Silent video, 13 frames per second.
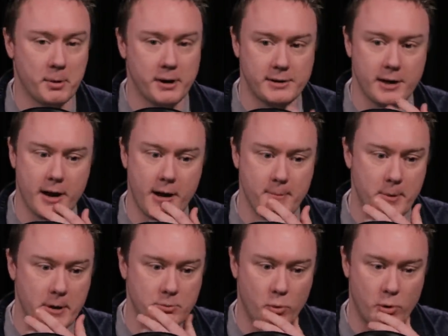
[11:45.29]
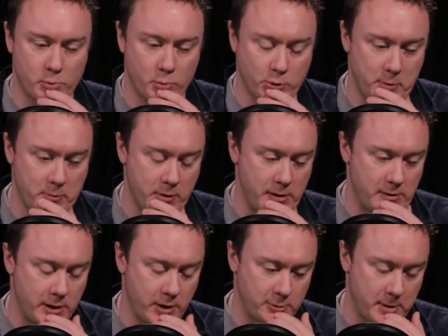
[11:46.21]
But uh, but what's, what's been really
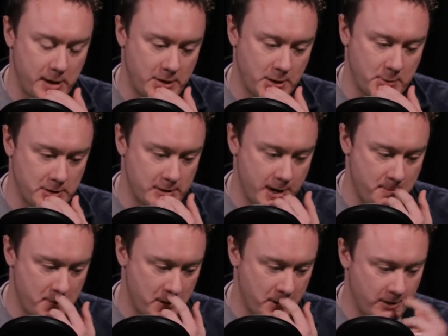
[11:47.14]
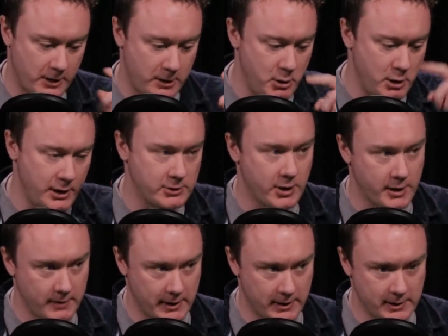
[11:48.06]
really nice about it is um, the, the community
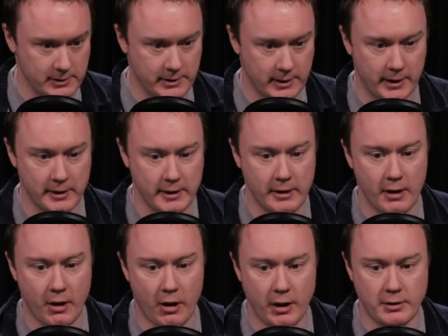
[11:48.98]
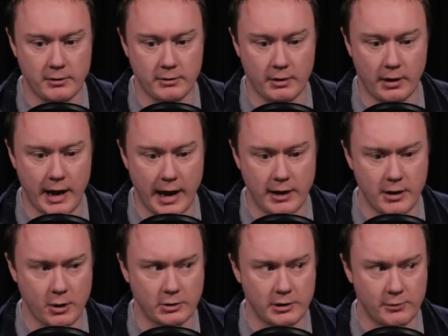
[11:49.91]
side of it because uh, I I had
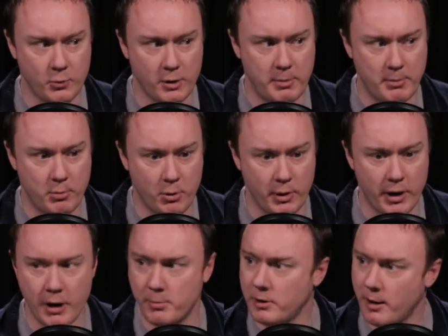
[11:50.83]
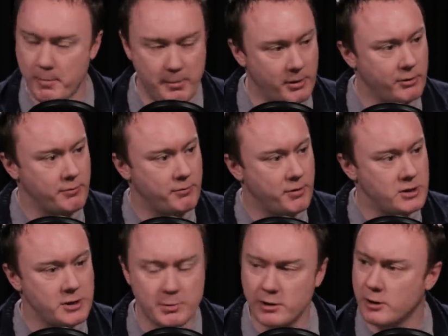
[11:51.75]
no sense of what the people are, what they are, but like people who are in friendships.